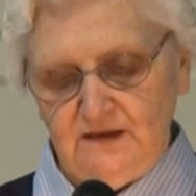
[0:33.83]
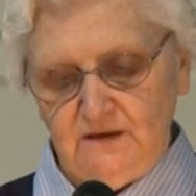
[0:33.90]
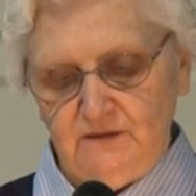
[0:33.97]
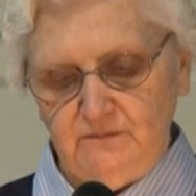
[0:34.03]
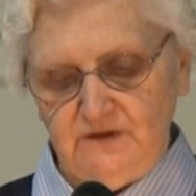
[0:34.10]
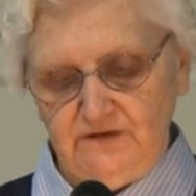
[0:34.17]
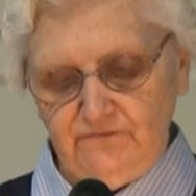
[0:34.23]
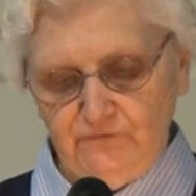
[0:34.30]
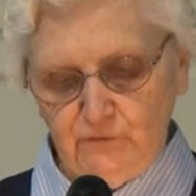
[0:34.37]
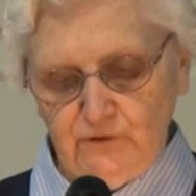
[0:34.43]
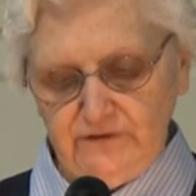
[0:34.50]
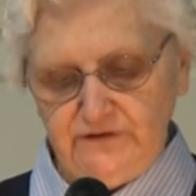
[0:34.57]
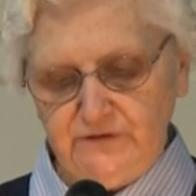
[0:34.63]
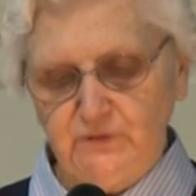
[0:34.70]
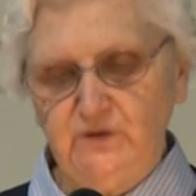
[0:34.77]
Before
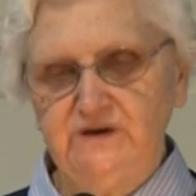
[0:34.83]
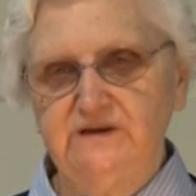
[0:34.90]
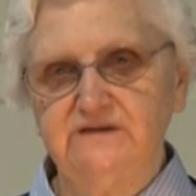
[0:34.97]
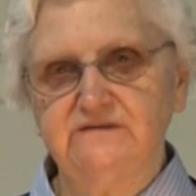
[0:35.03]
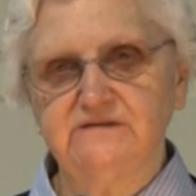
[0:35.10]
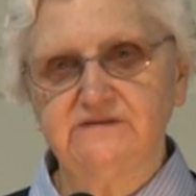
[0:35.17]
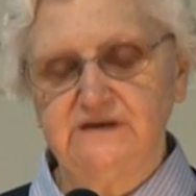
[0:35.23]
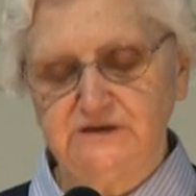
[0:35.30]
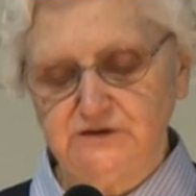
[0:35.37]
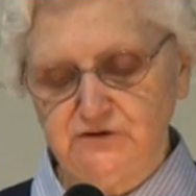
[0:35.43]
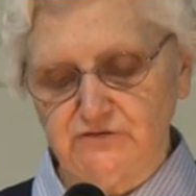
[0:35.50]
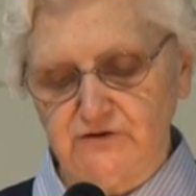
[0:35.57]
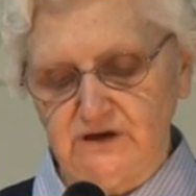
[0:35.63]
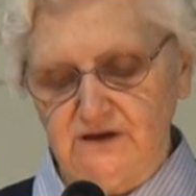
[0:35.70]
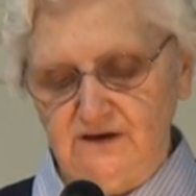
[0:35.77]
the 20th
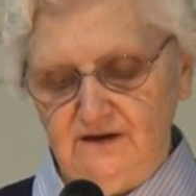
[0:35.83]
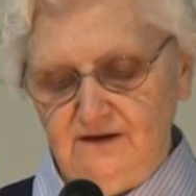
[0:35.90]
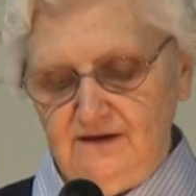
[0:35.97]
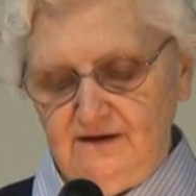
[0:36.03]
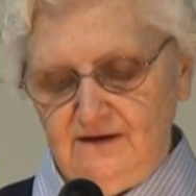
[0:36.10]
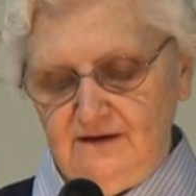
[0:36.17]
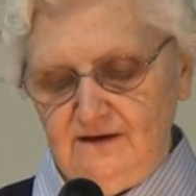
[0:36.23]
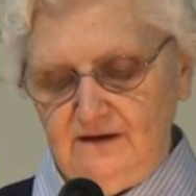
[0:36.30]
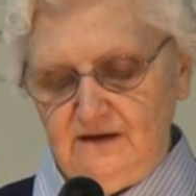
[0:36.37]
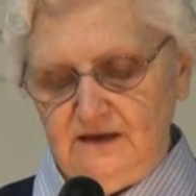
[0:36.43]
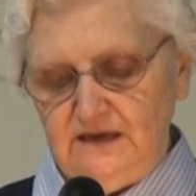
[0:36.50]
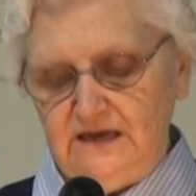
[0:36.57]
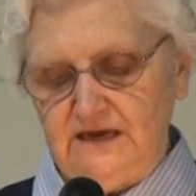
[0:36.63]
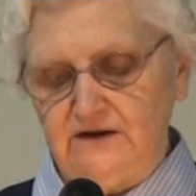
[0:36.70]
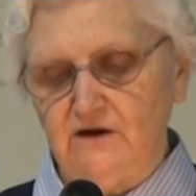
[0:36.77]
century,
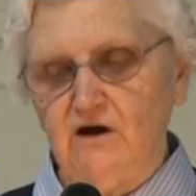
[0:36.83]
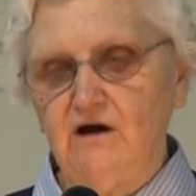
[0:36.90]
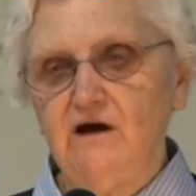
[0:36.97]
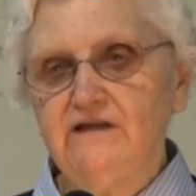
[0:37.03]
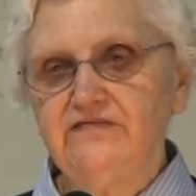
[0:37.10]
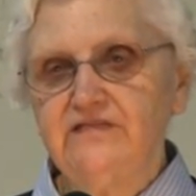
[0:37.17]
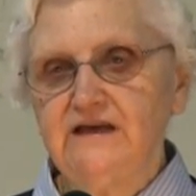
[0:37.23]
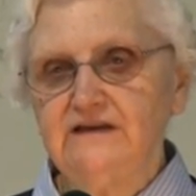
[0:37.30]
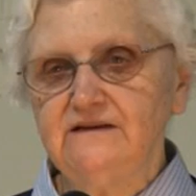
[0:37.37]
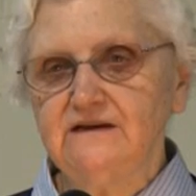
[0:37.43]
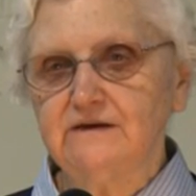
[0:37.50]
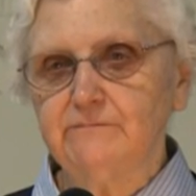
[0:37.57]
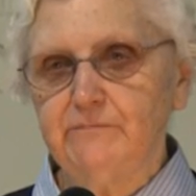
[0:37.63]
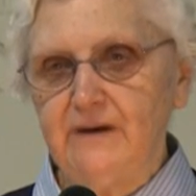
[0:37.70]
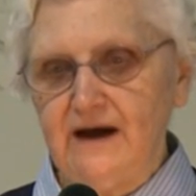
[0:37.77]
an
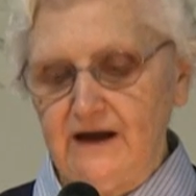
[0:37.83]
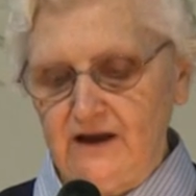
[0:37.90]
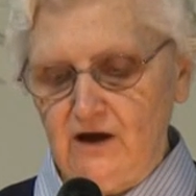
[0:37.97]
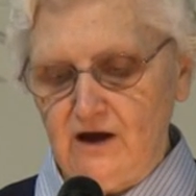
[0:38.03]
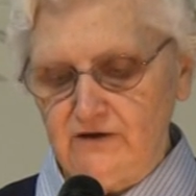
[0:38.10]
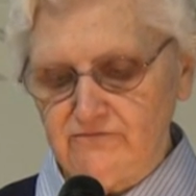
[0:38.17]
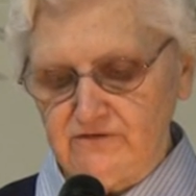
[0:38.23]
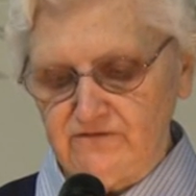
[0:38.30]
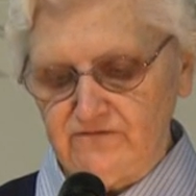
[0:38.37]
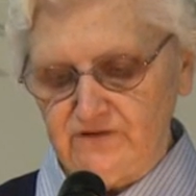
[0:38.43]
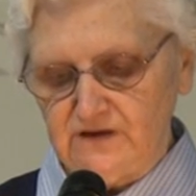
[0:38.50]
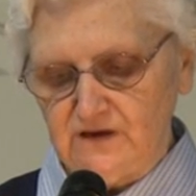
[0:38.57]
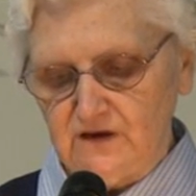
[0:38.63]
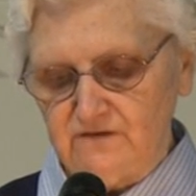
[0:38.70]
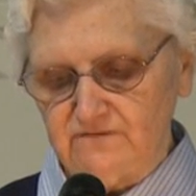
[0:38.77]
authentic
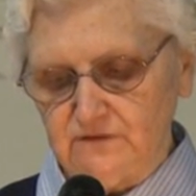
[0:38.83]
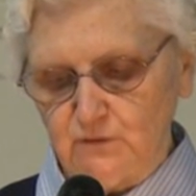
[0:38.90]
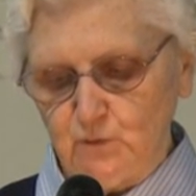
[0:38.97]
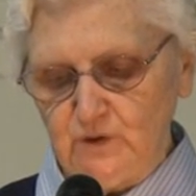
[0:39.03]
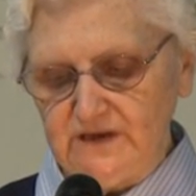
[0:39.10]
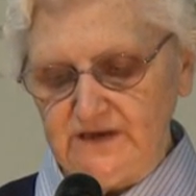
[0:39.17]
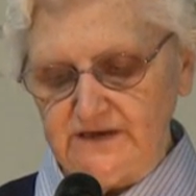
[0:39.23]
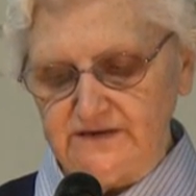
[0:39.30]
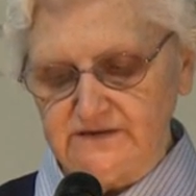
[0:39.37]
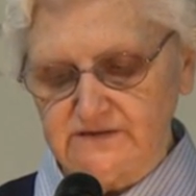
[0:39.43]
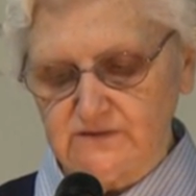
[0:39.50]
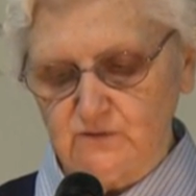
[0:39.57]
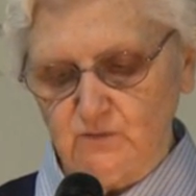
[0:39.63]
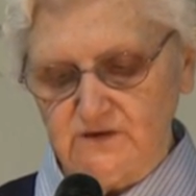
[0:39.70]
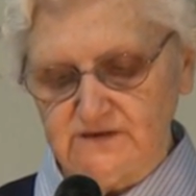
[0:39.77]
biography of
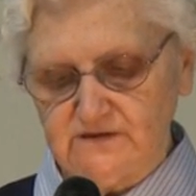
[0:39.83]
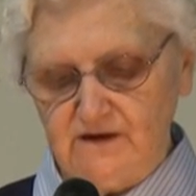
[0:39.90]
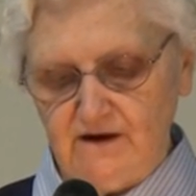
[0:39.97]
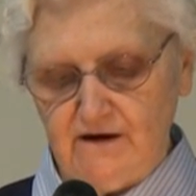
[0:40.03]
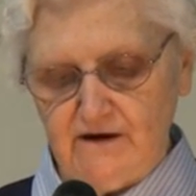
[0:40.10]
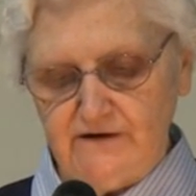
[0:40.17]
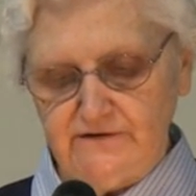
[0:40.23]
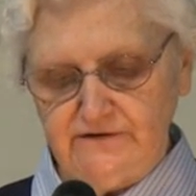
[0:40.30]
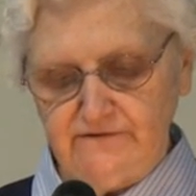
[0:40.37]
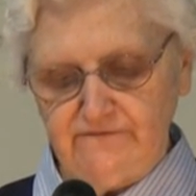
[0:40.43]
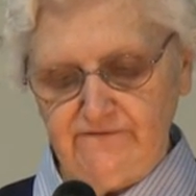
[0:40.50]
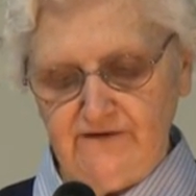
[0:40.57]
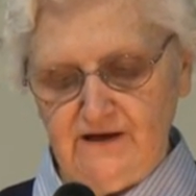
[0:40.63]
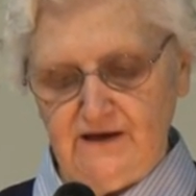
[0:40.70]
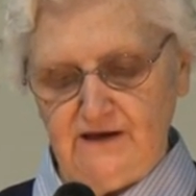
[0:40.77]
Louise was hard to
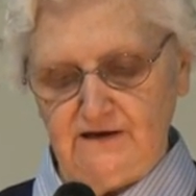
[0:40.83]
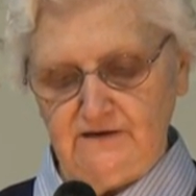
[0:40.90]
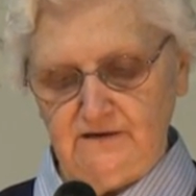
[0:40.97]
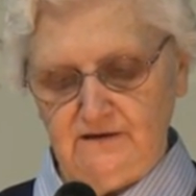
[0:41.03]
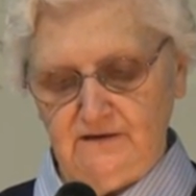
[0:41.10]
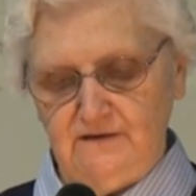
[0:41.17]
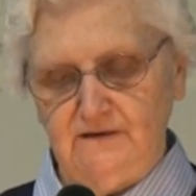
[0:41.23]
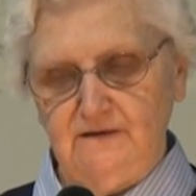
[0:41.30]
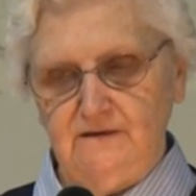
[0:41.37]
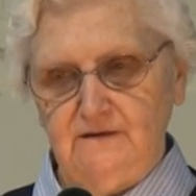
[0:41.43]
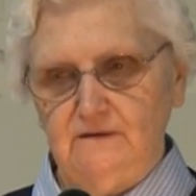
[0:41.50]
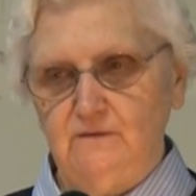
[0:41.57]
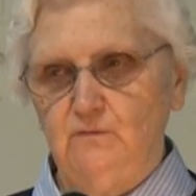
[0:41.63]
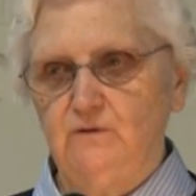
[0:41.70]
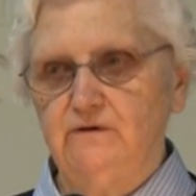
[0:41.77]
find,
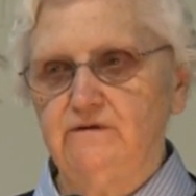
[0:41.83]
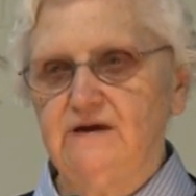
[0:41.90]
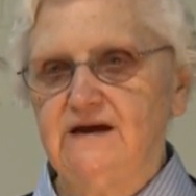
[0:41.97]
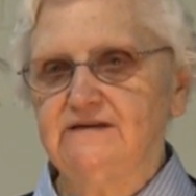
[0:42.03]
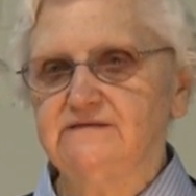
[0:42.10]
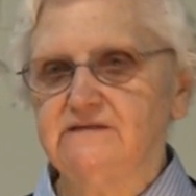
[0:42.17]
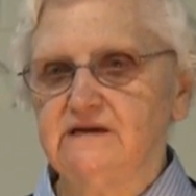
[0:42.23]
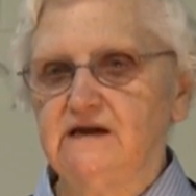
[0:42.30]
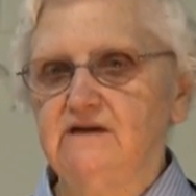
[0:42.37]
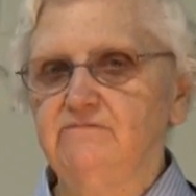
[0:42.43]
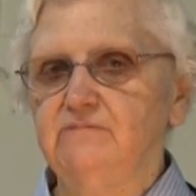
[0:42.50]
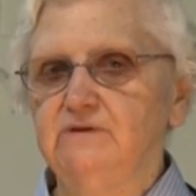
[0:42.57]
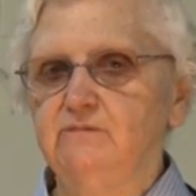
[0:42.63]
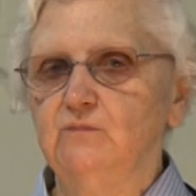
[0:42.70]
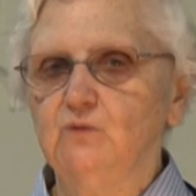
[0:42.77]
whereas there have
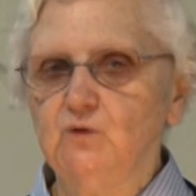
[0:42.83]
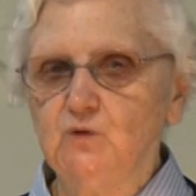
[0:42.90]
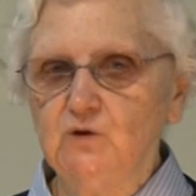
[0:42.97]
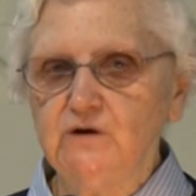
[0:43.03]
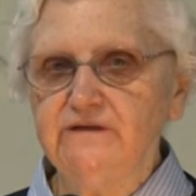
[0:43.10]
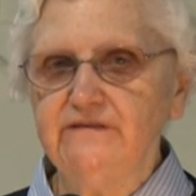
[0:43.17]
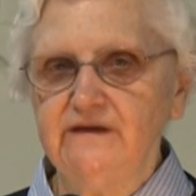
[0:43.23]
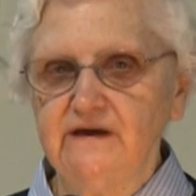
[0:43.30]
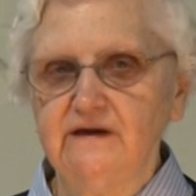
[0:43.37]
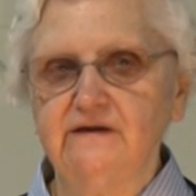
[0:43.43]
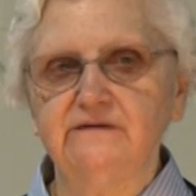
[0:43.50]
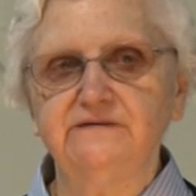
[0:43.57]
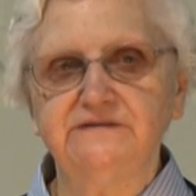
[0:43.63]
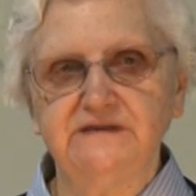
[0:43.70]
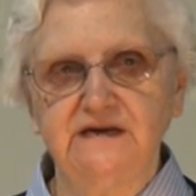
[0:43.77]
been more
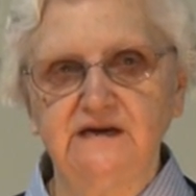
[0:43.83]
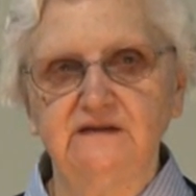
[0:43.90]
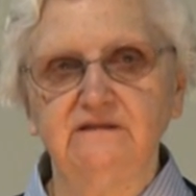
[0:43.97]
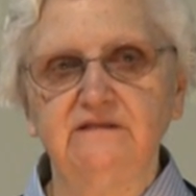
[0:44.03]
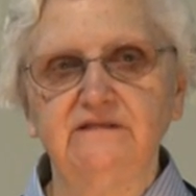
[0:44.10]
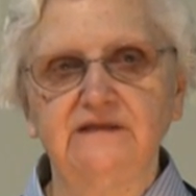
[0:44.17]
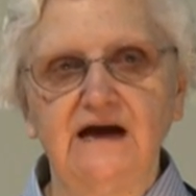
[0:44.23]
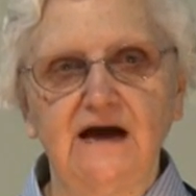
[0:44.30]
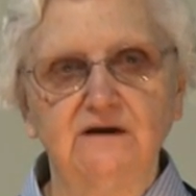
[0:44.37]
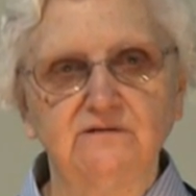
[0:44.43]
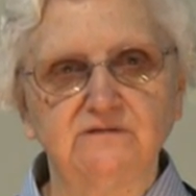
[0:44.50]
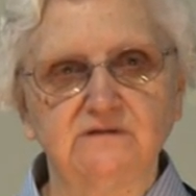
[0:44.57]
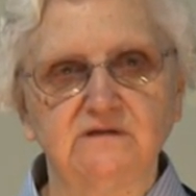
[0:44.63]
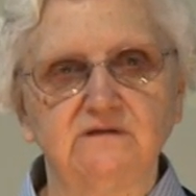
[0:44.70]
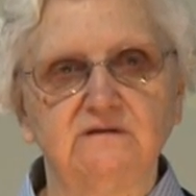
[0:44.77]
than
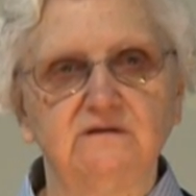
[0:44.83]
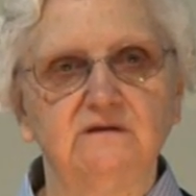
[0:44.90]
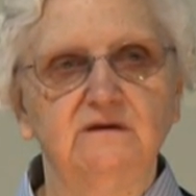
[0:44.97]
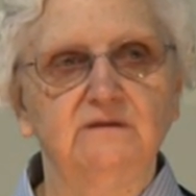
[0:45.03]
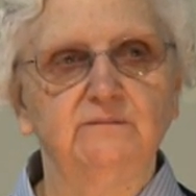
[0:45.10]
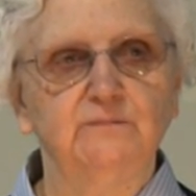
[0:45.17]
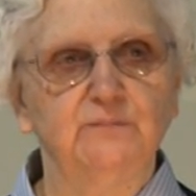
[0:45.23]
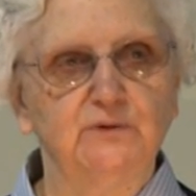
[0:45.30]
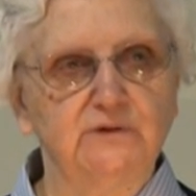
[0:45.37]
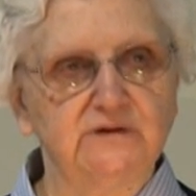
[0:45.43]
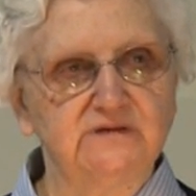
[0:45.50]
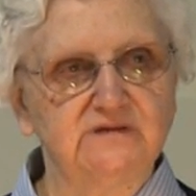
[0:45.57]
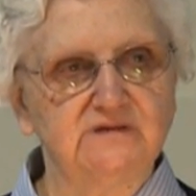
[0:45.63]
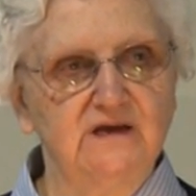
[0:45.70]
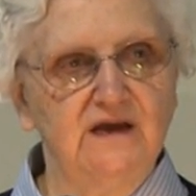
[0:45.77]
10,000
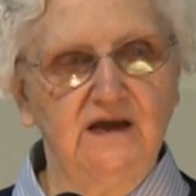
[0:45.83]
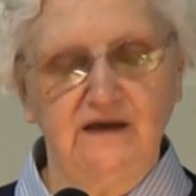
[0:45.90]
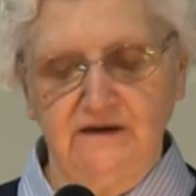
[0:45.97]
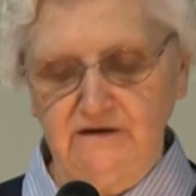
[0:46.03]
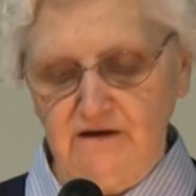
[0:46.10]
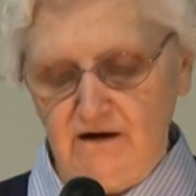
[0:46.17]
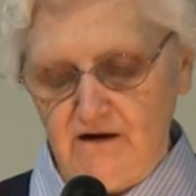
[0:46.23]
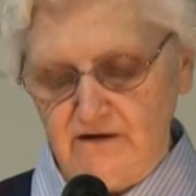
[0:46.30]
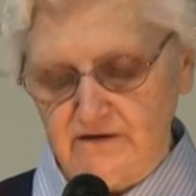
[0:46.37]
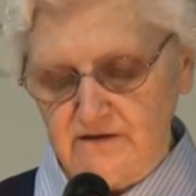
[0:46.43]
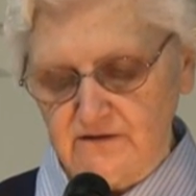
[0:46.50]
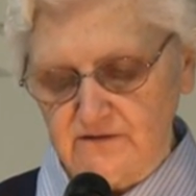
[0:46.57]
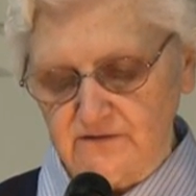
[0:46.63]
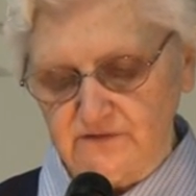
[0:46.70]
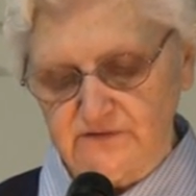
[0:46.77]
books and
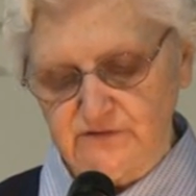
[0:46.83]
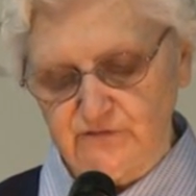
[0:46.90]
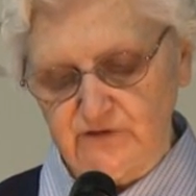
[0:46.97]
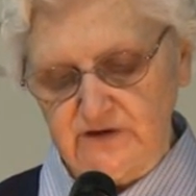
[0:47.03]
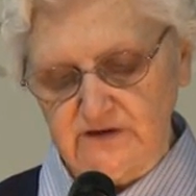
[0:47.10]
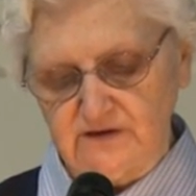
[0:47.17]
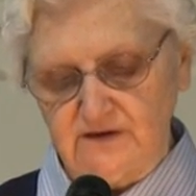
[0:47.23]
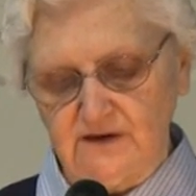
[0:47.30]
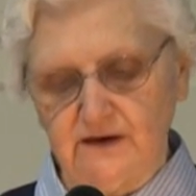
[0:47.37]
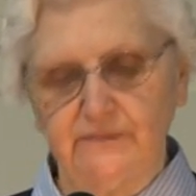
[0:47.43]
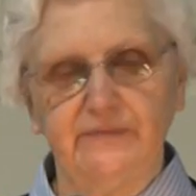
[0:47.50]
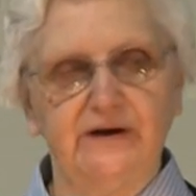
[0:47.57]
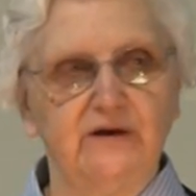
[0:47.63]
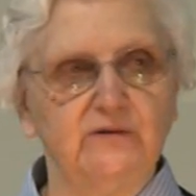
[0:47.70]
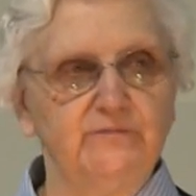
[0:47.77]
articles written
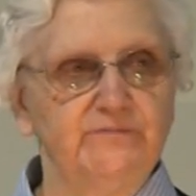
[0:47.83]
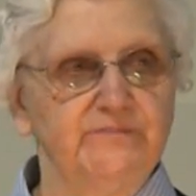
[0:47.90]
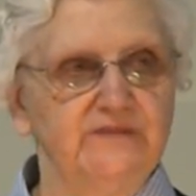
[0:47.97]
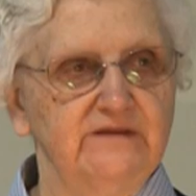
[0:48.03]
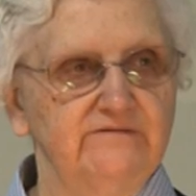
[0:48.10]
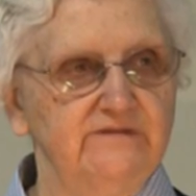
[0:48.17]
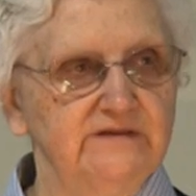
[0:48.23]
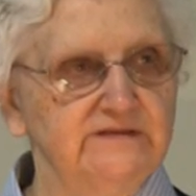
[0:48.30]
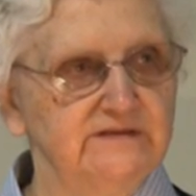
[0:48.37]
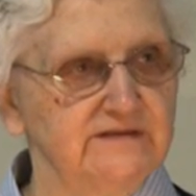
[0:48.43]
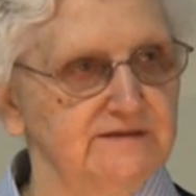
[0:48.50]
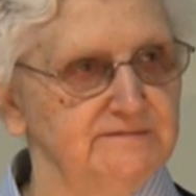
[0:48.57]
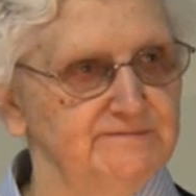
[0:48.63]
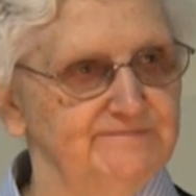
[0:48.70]
about Vincent.